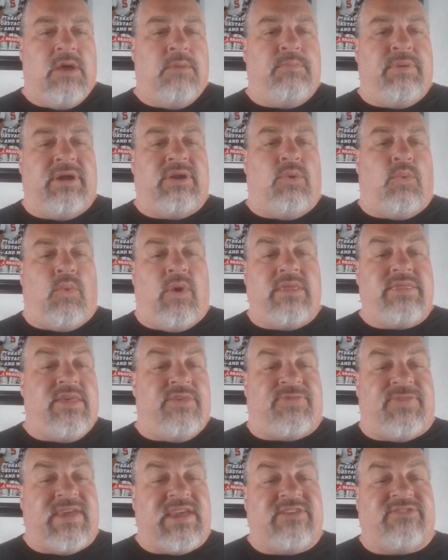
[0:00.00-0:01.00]
But one of the
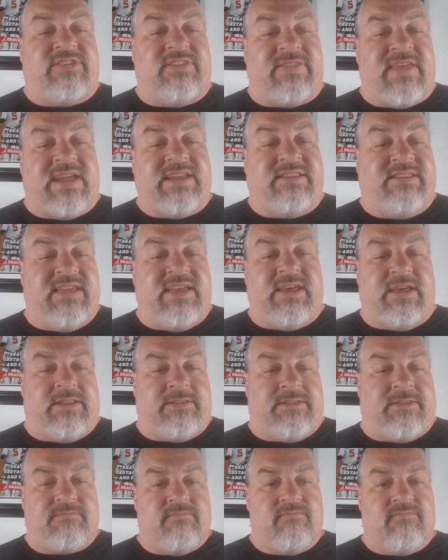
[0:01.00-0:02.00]
things that they
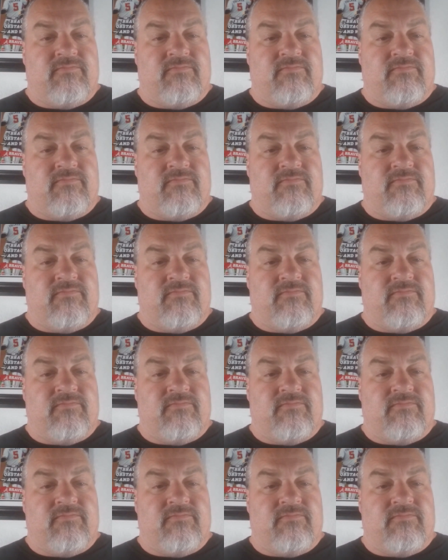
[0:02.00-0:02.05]
did